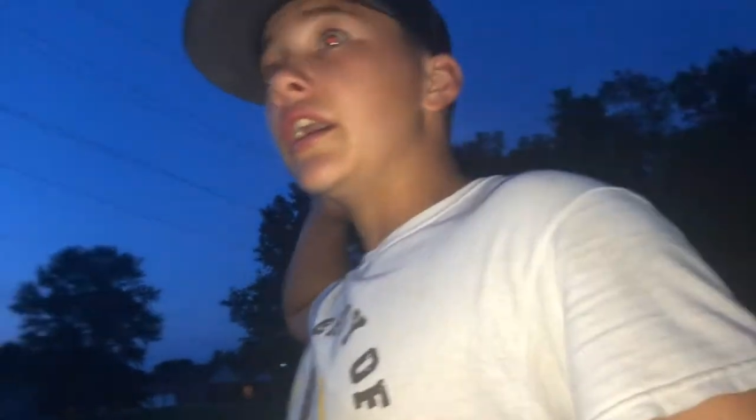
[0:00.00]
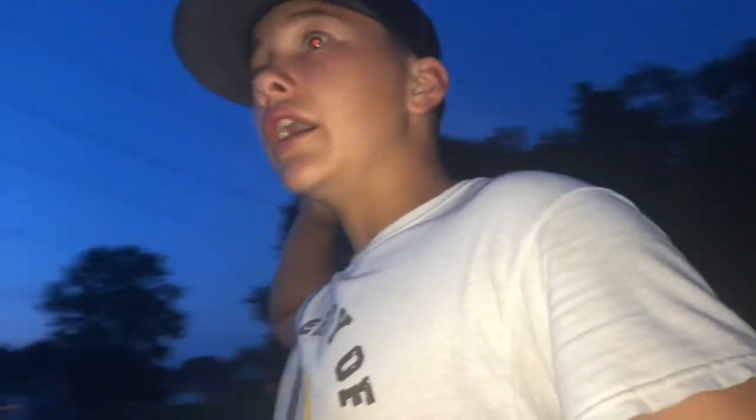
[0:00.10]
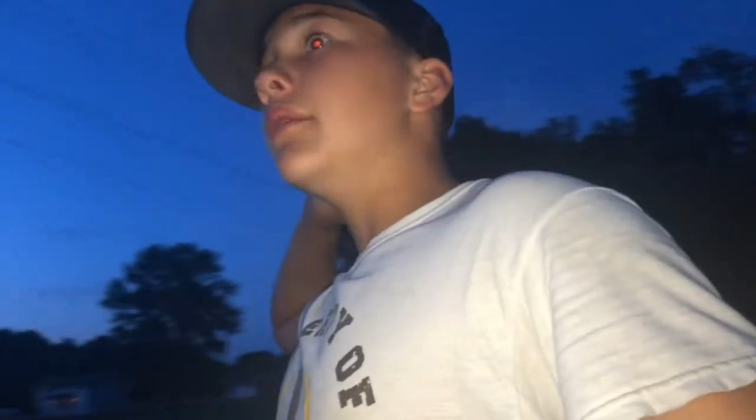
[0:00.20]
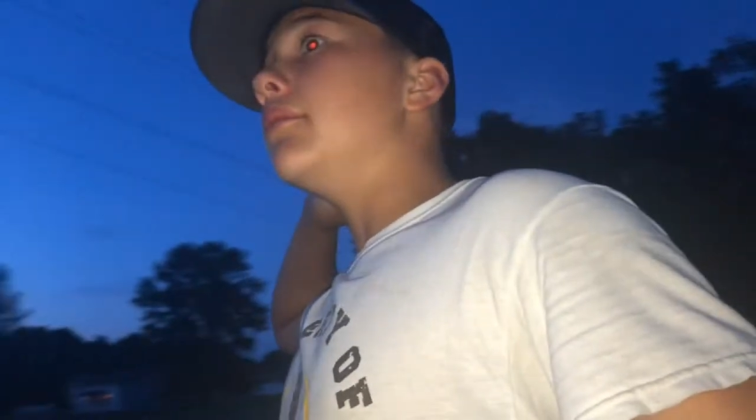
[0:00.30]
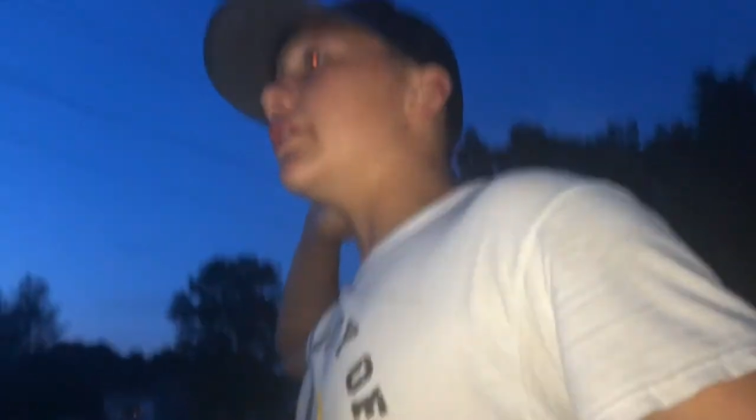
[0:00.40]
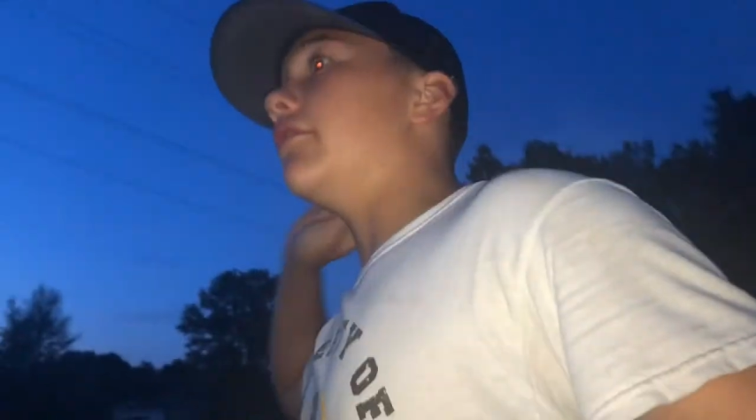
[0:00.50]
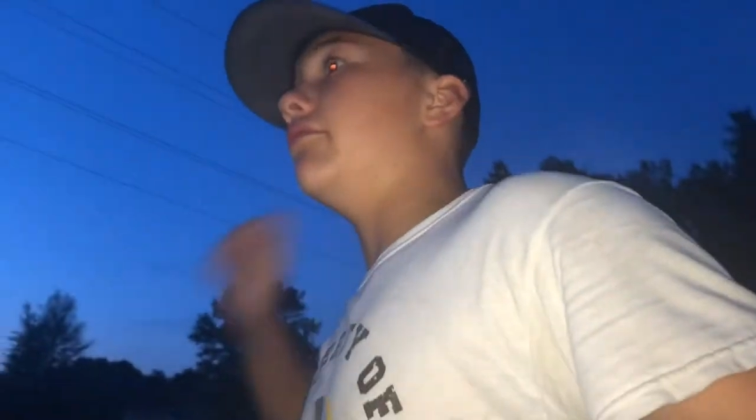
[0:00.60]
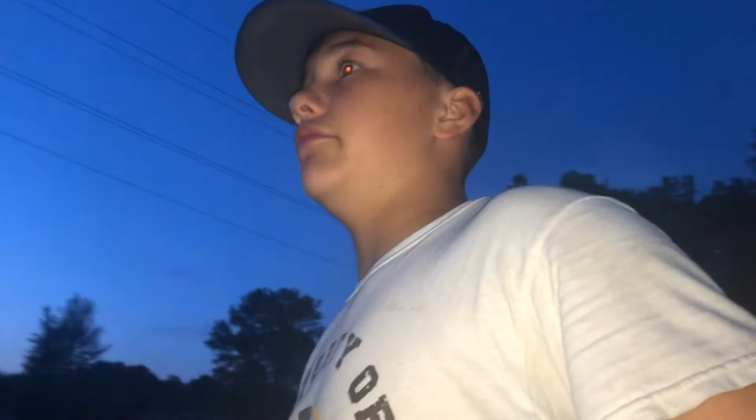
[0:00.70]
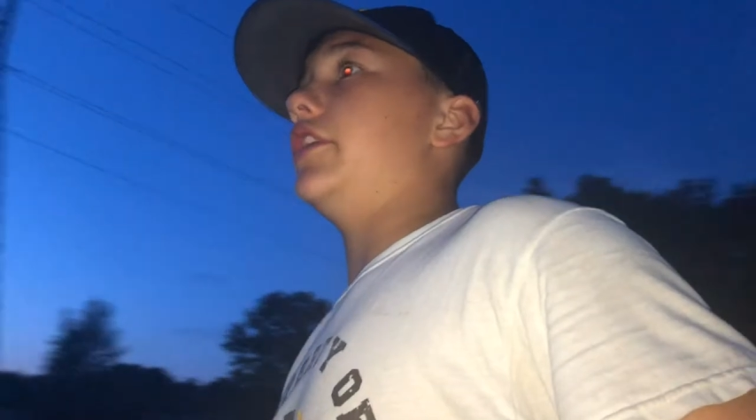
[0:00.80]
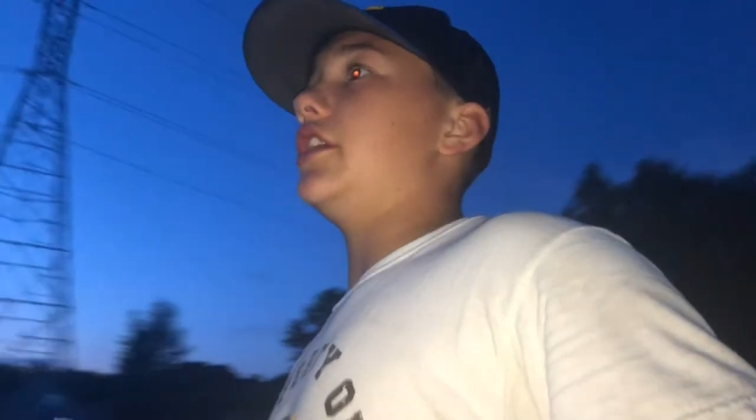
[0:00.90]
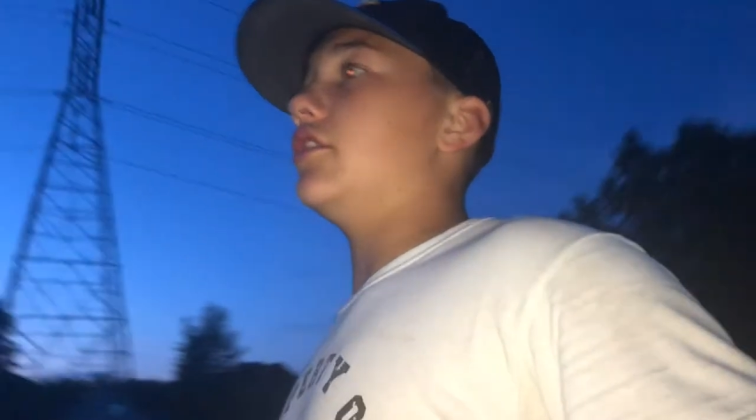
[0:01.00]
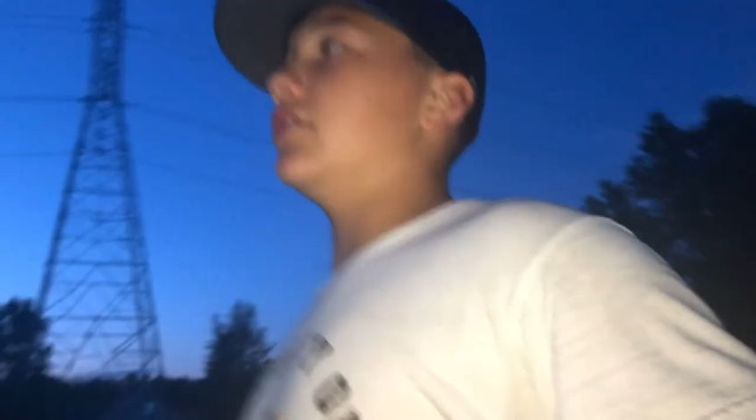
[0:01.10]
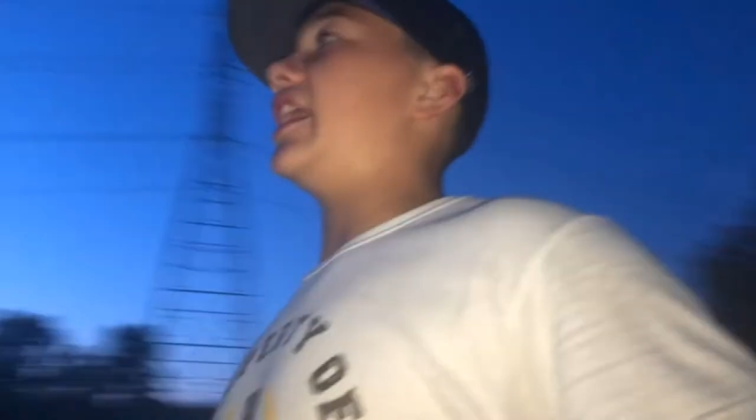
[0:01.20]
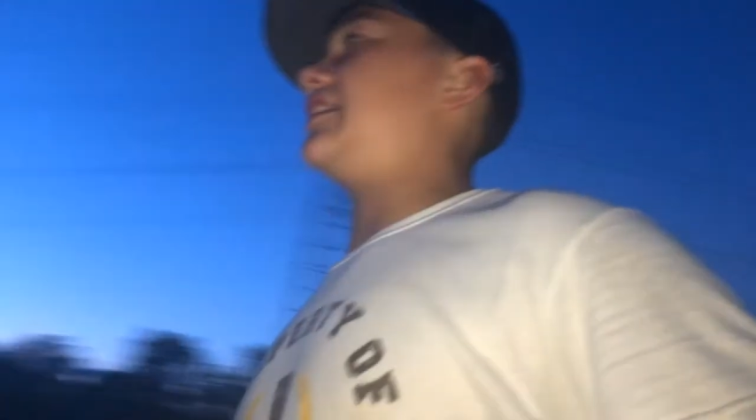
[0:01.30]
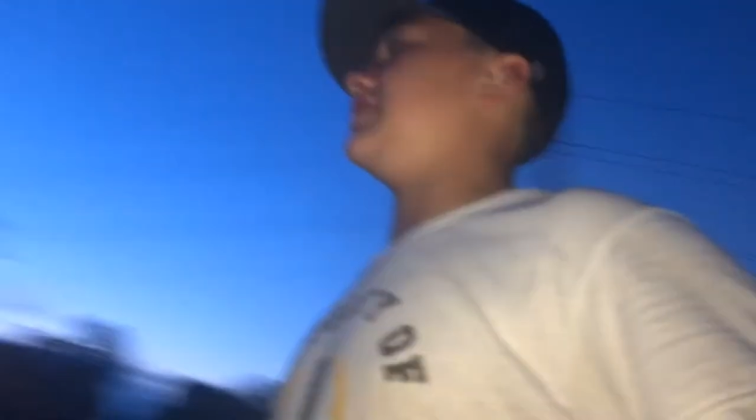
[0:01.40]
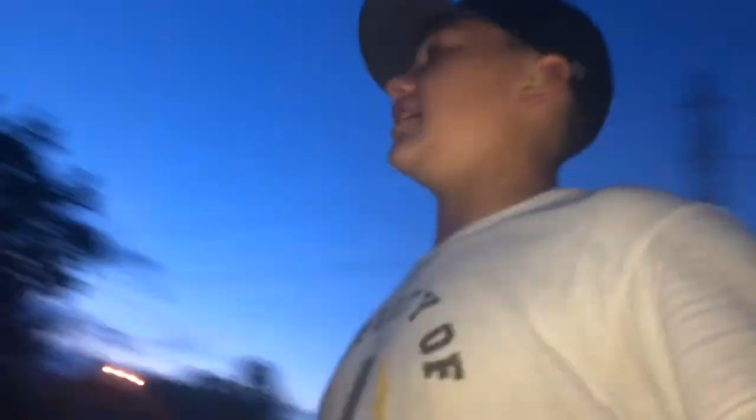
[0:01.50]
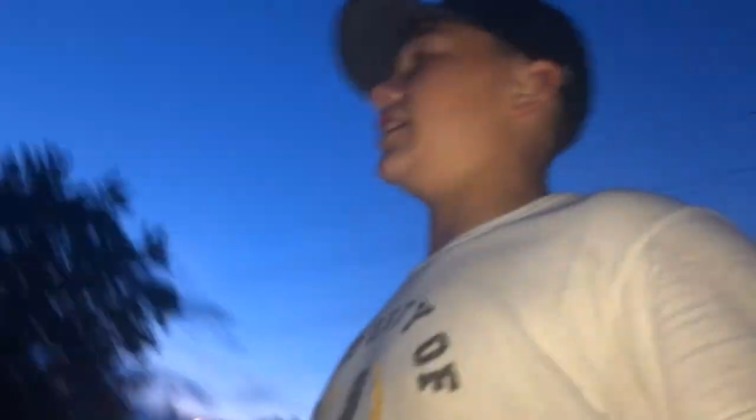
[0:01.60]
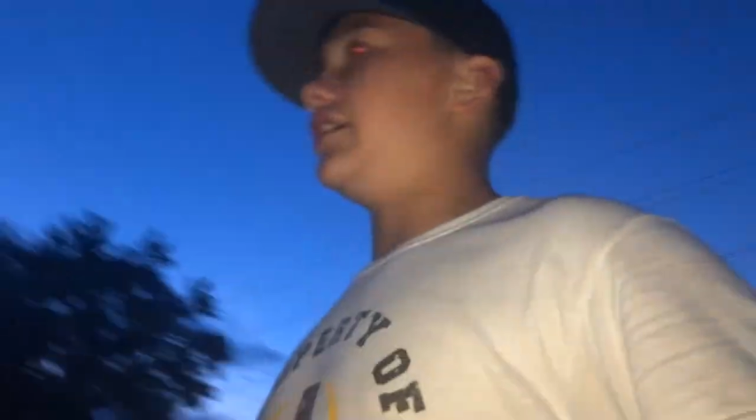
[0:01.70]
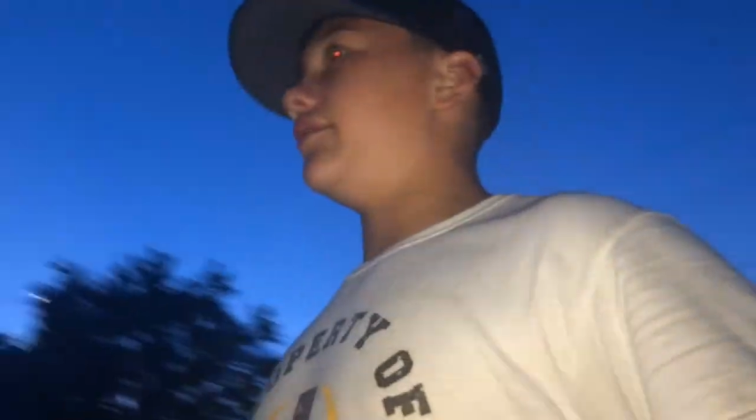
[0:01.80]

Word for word: Been a video last night